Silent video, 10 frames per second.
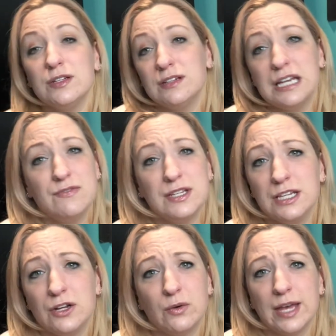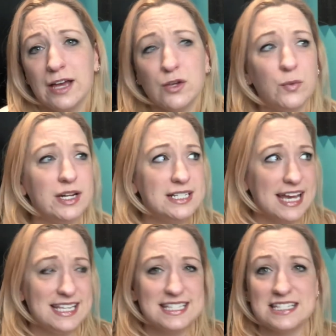even you know, yeah, you want to
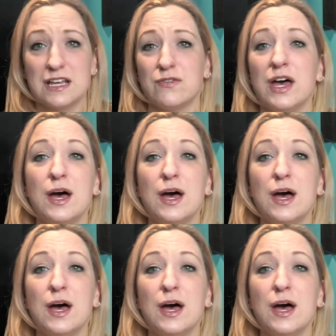taste stuff,